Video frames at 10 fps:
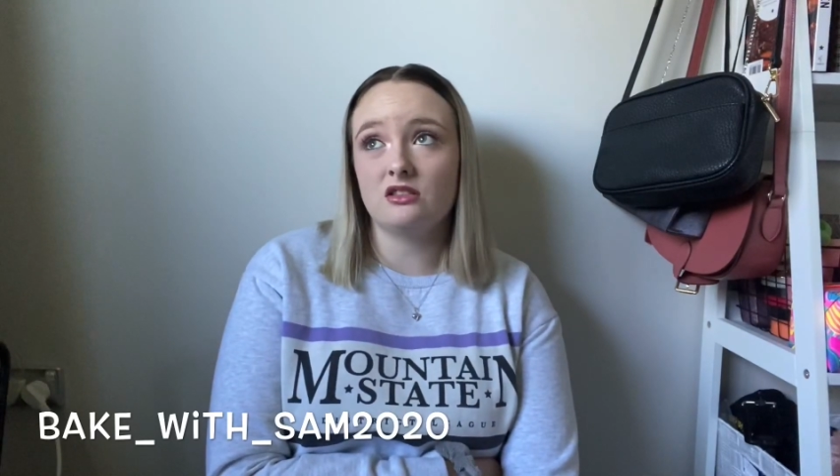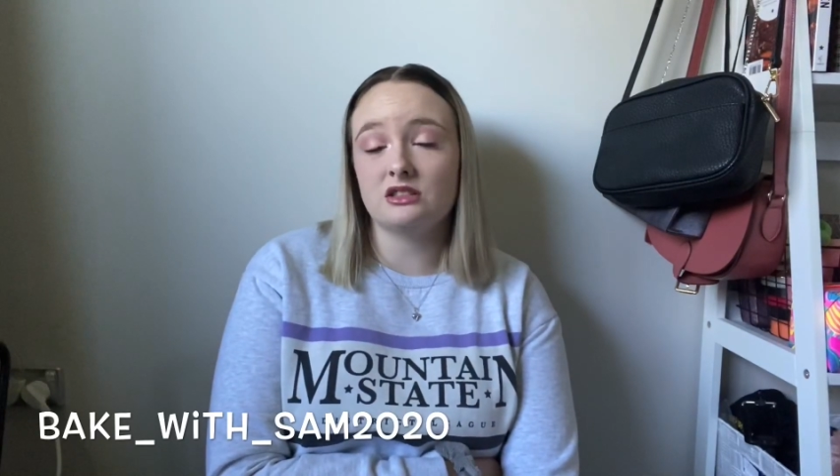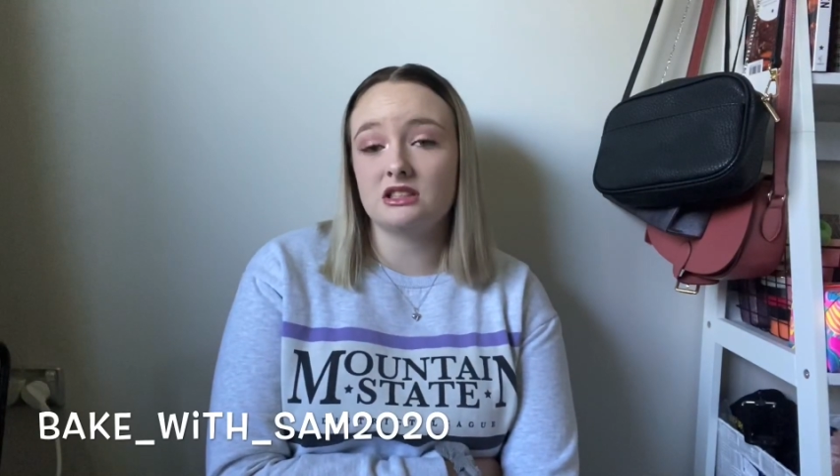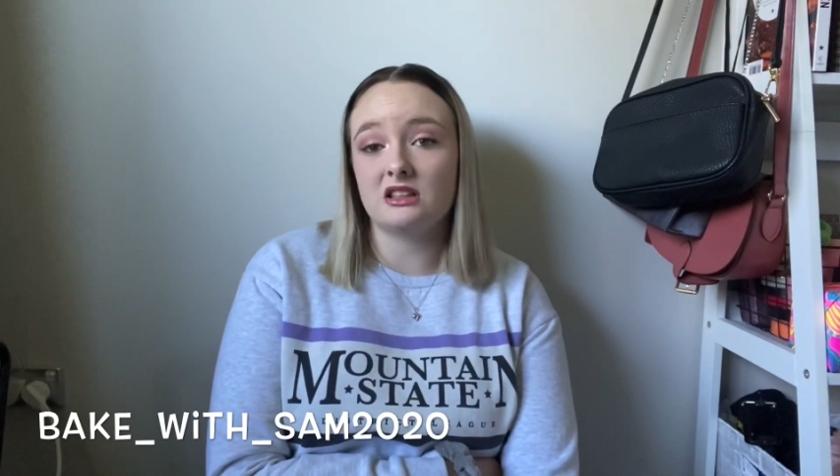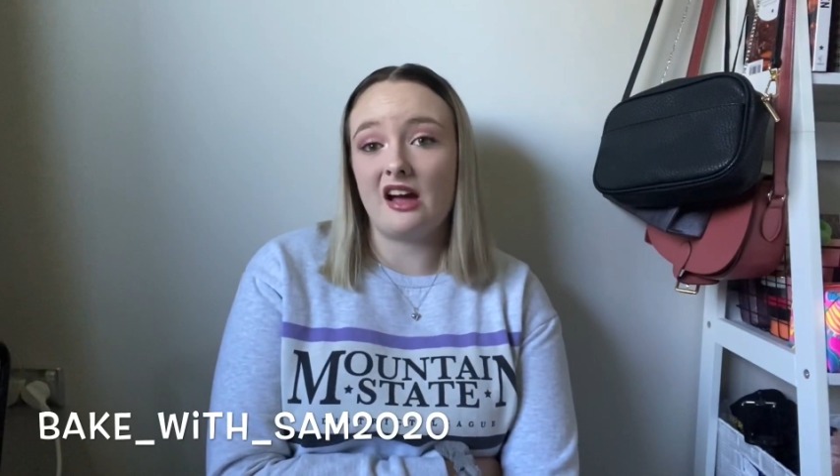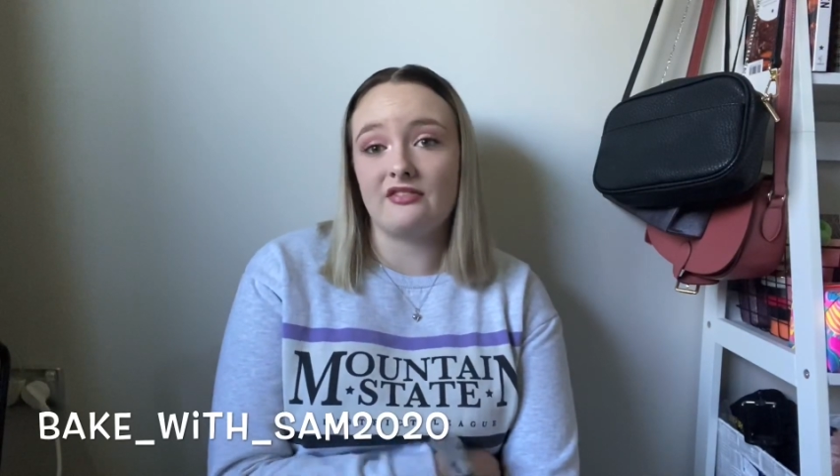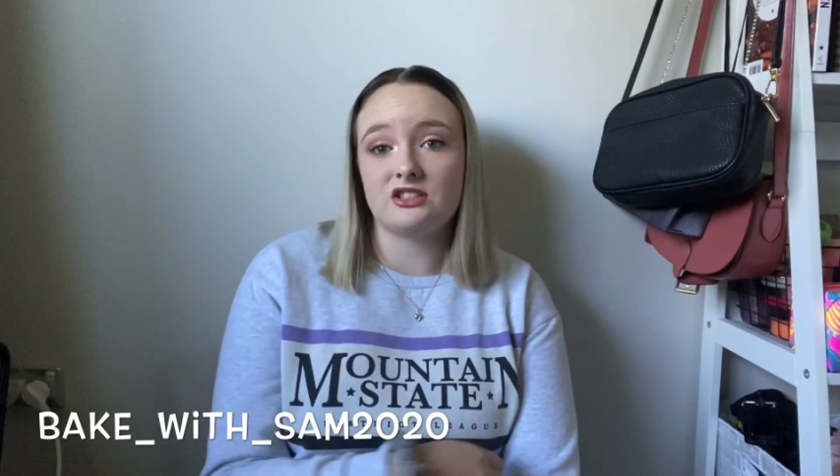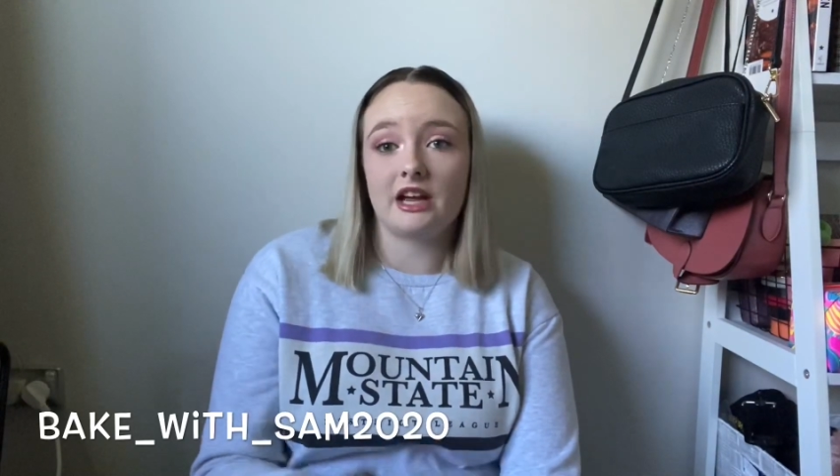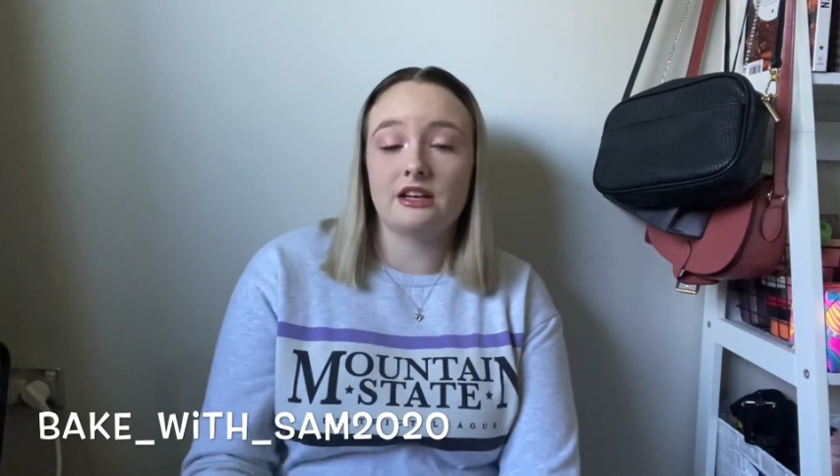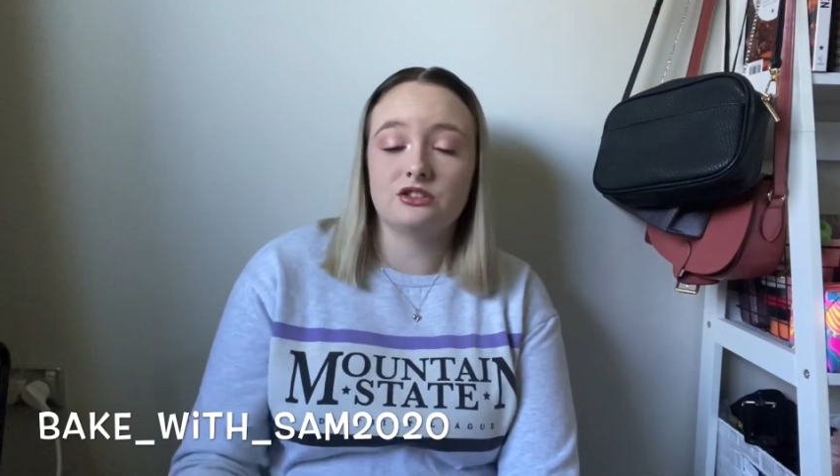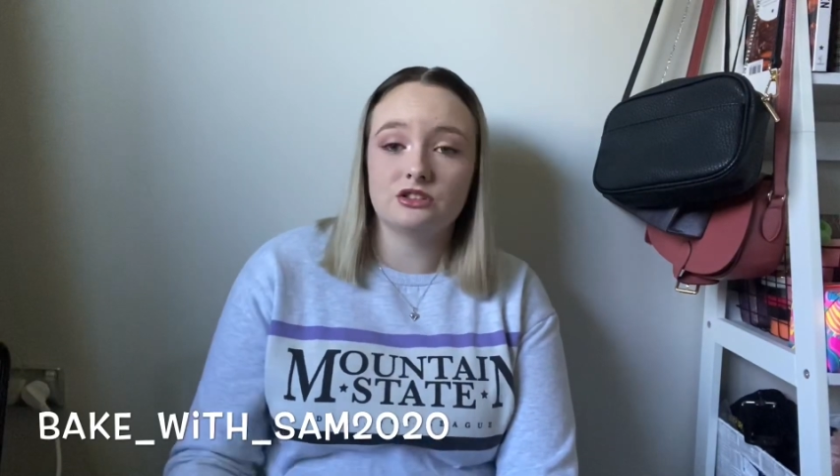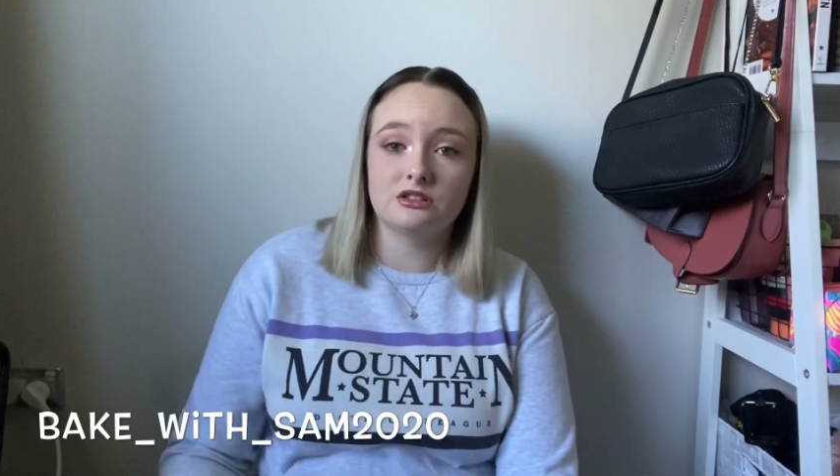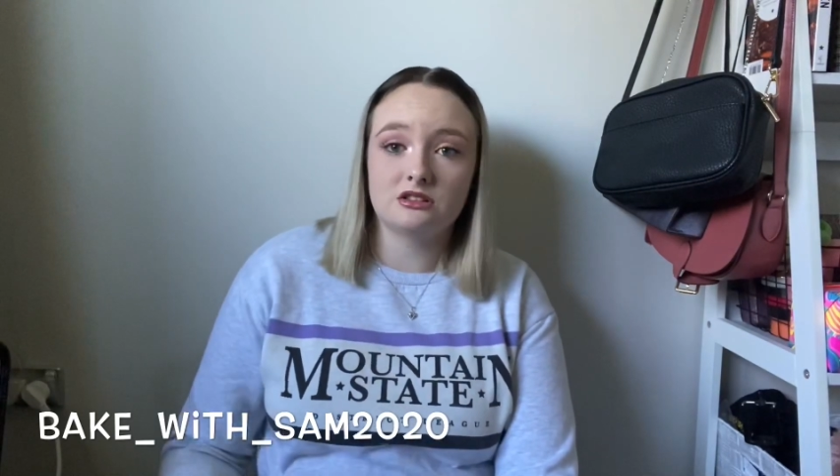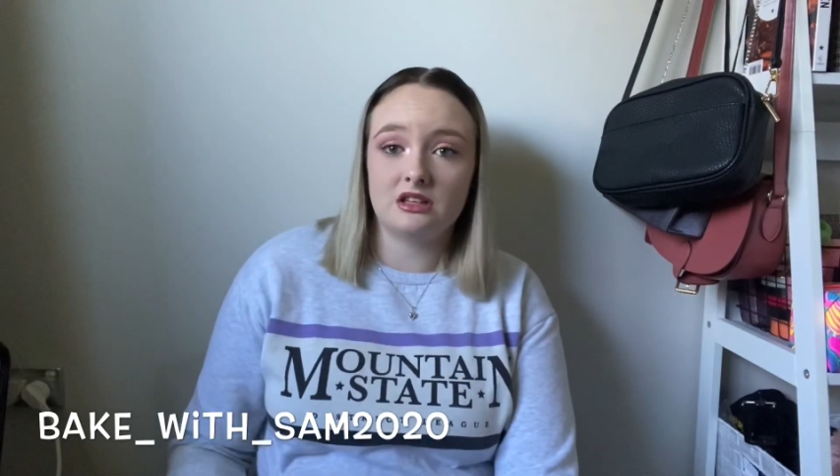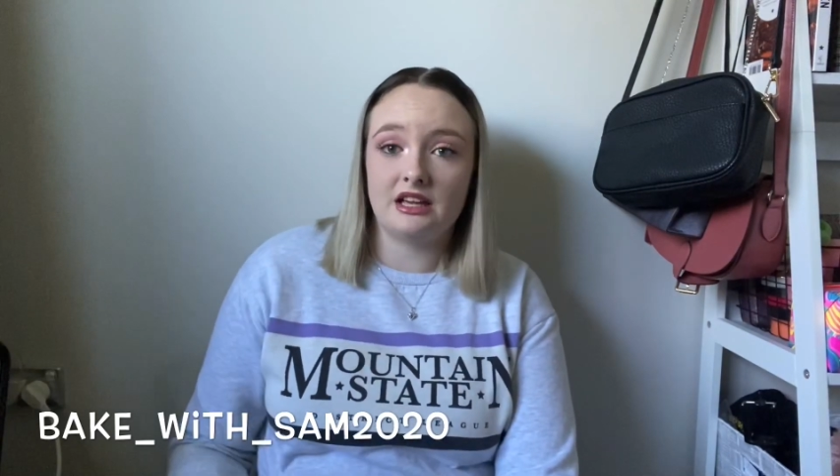just life
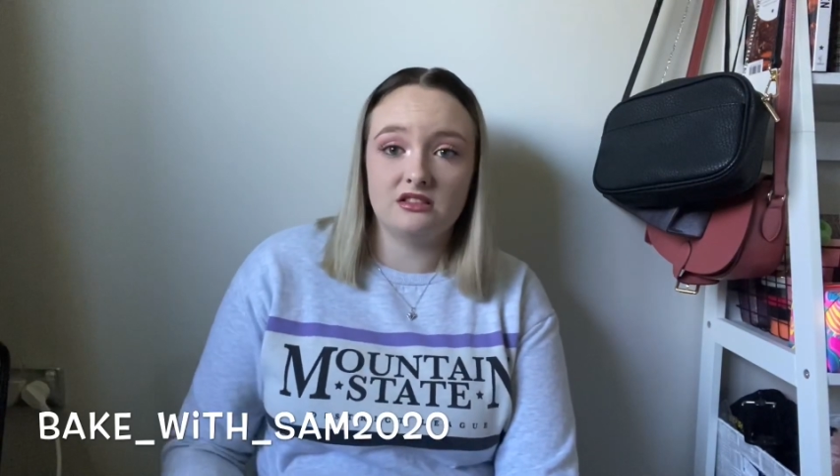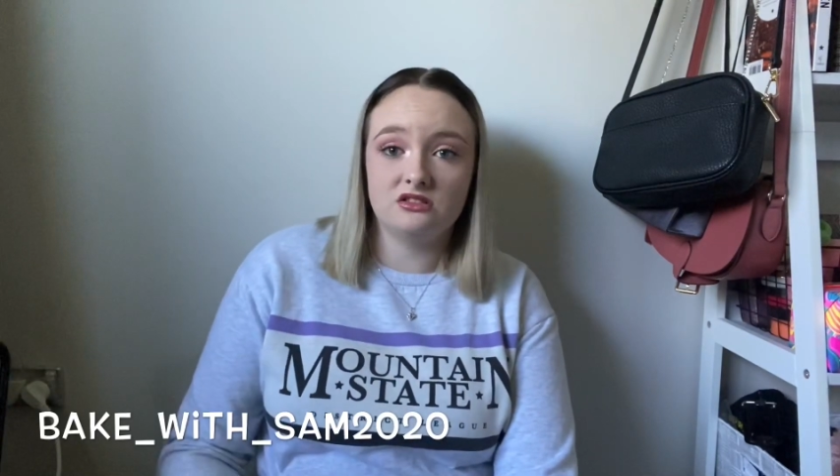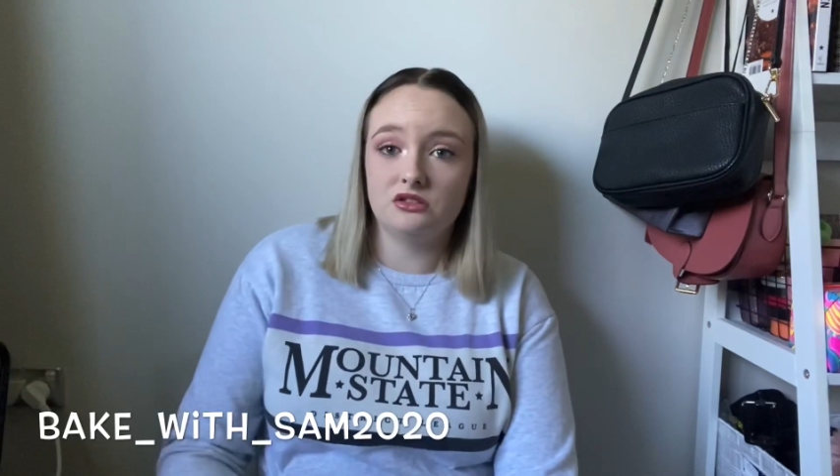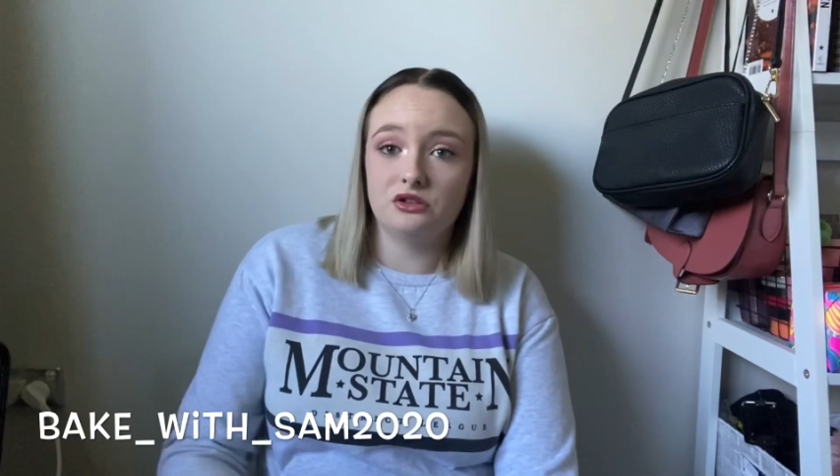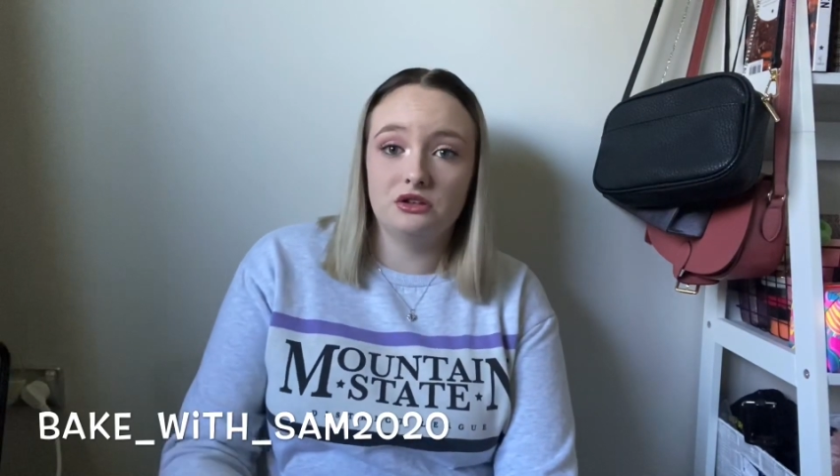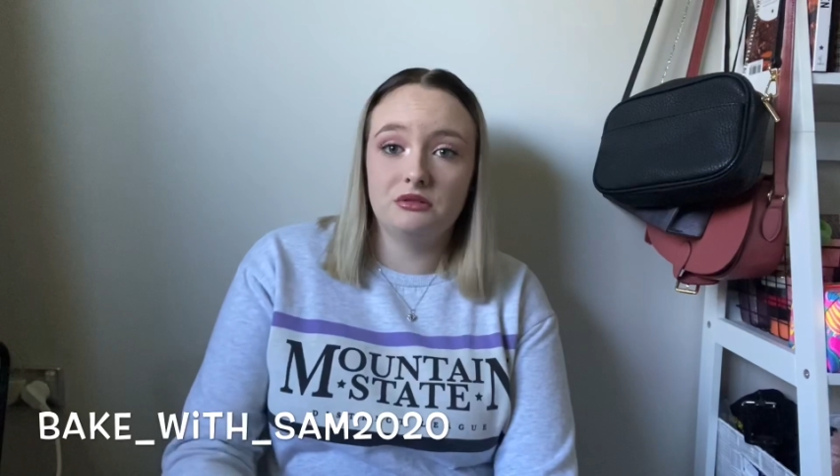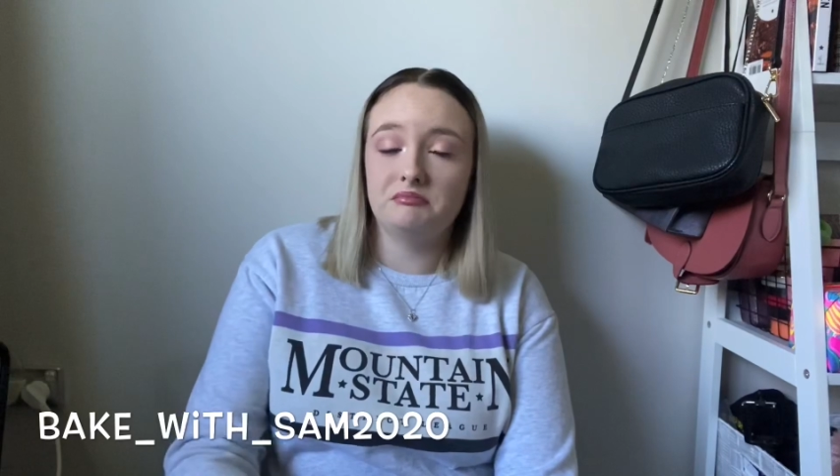changes and your